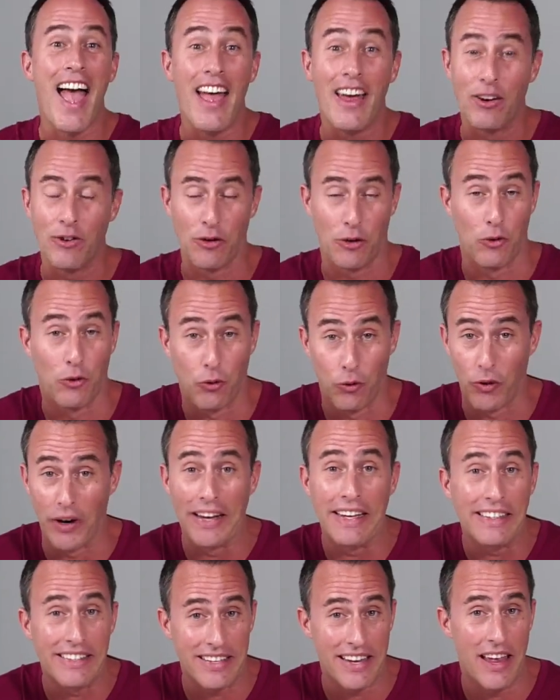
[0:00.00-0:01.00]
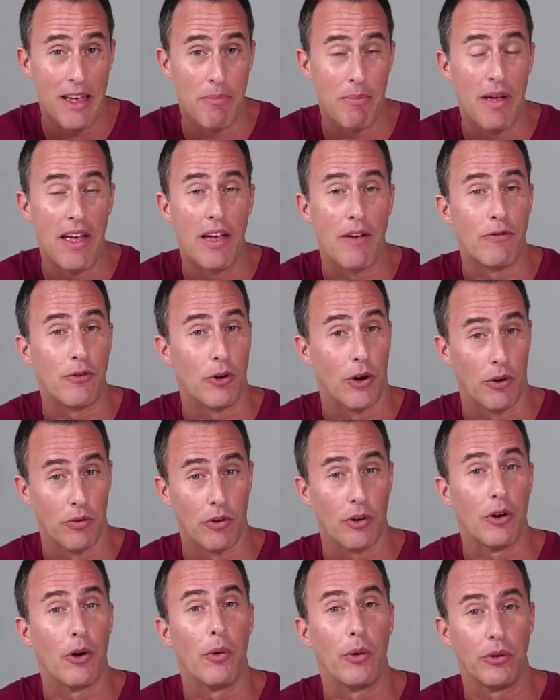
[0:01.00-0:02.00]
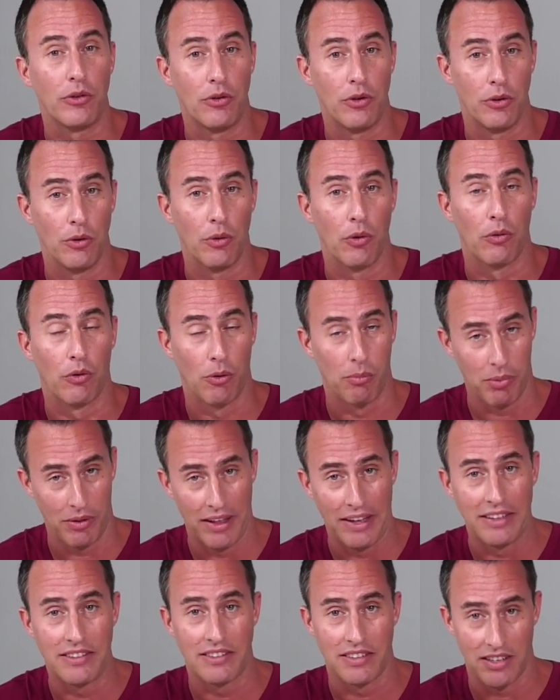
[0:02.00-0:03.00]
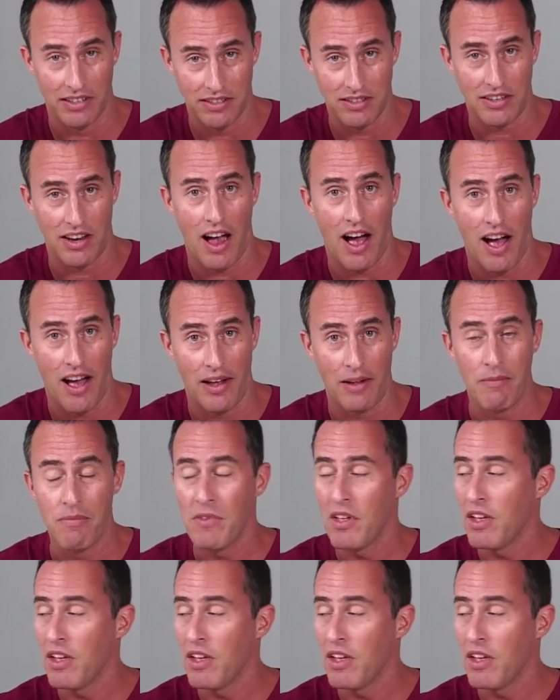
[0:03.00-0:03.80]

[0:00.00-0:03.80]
Here's a great tip if you're ever going to replace a sky.